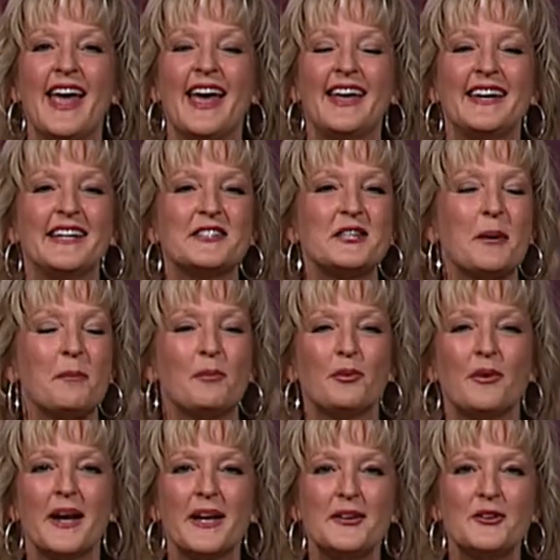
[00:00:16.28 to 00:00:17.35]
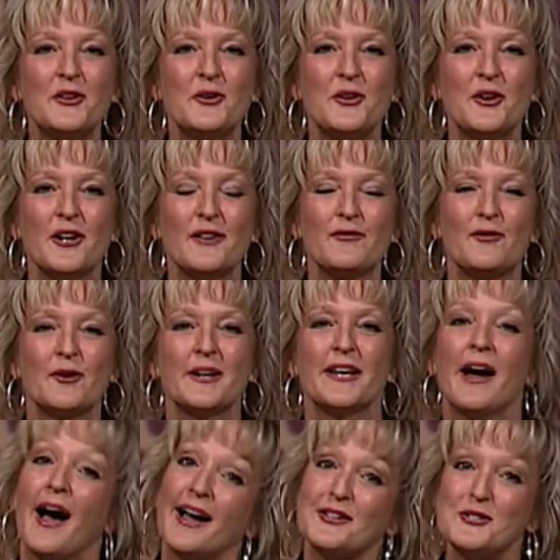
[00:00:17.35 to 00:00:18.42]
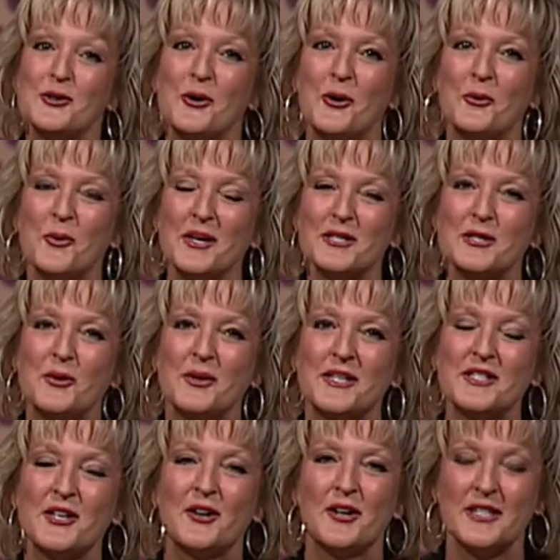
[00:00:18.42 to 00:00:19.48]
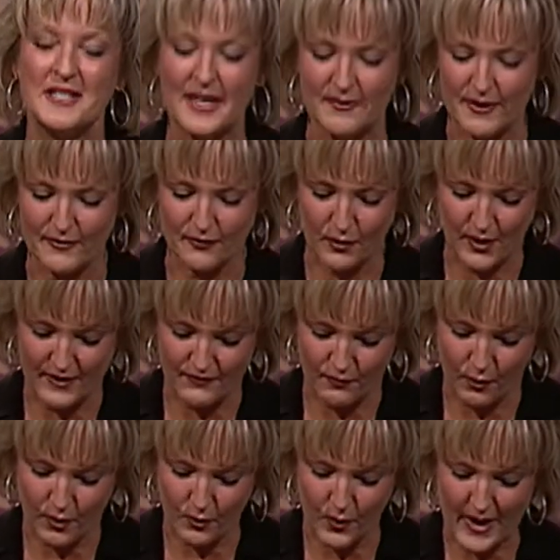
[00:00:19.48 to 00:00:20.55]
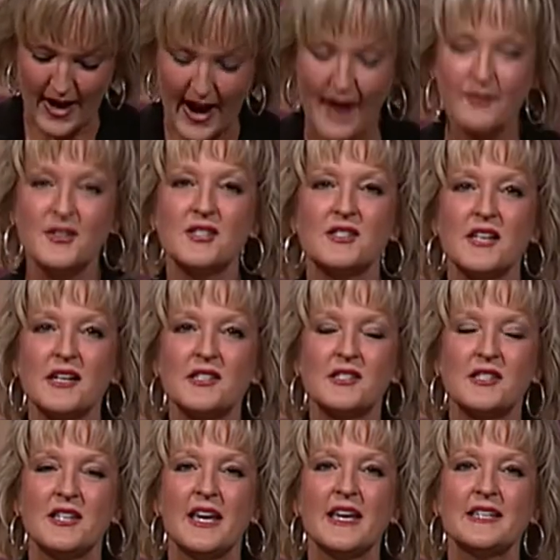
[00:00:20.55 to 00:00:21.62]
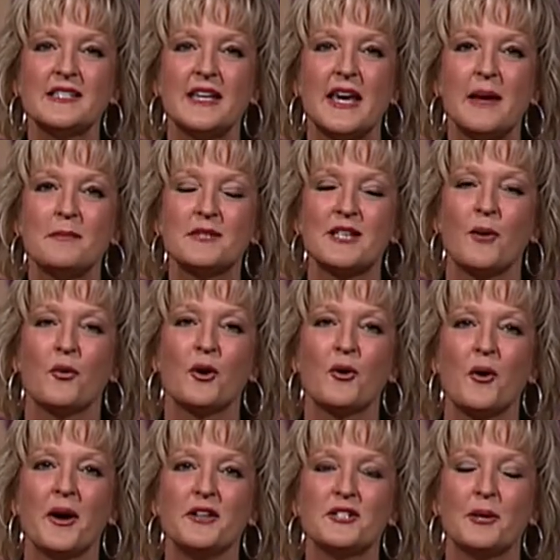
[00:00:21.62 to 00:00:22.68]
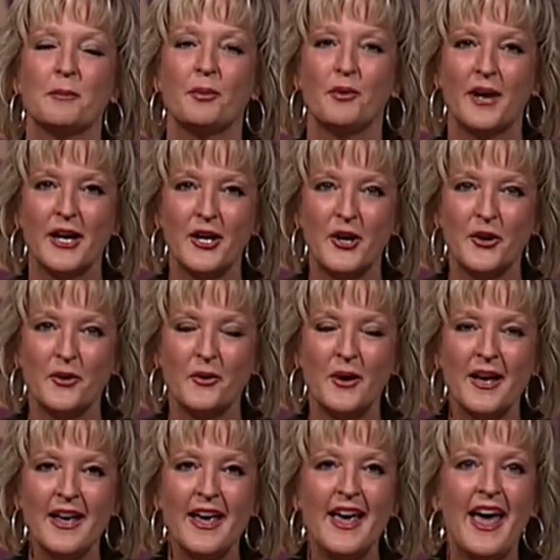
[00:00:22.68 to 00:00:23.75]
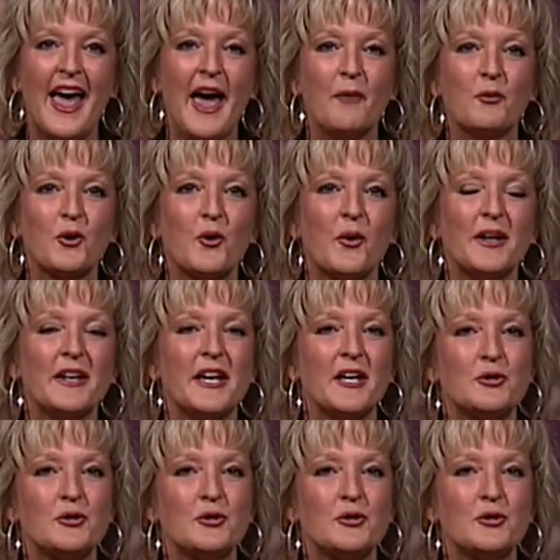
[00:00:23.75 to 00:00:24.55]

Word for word: and it's a brand new year for High School Whiz Quiz here on TV44. We have 16 teams that we're going to bring you and we're going to